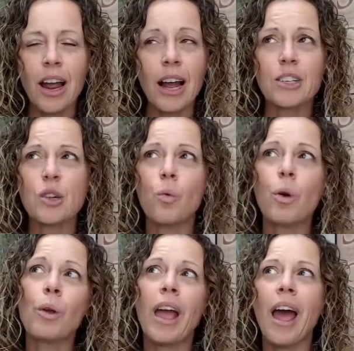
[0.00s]
and so
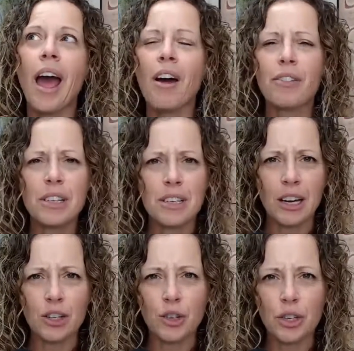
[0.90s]
when we have this
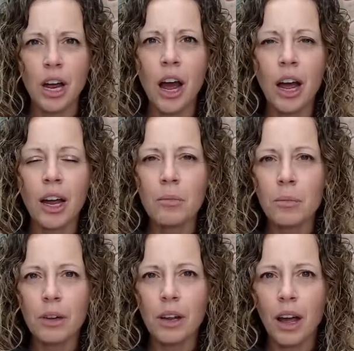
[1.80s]
extra time
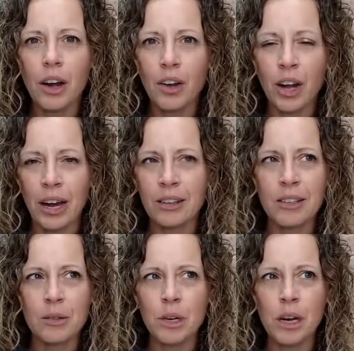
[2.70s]
on our
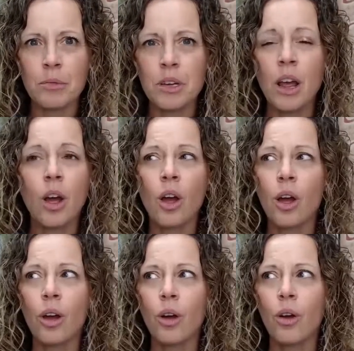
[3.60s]
hands sometimes
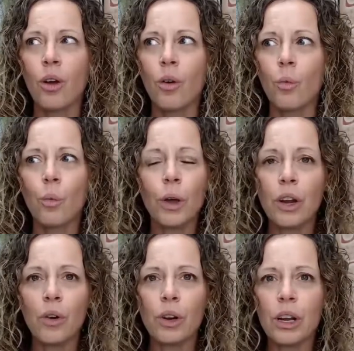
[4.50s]
we
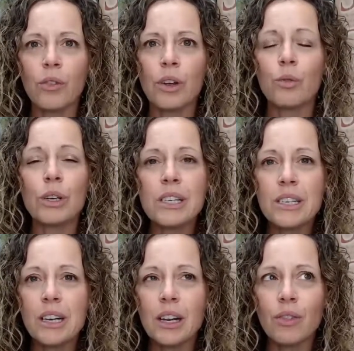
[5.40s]
don't even
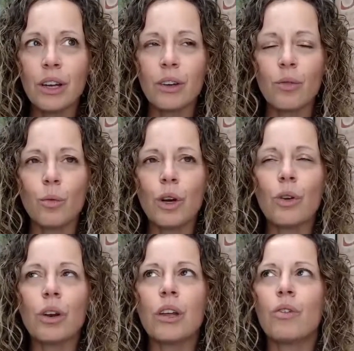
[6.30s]
receive it. We
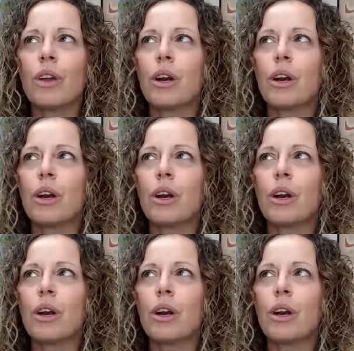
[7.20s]
don't even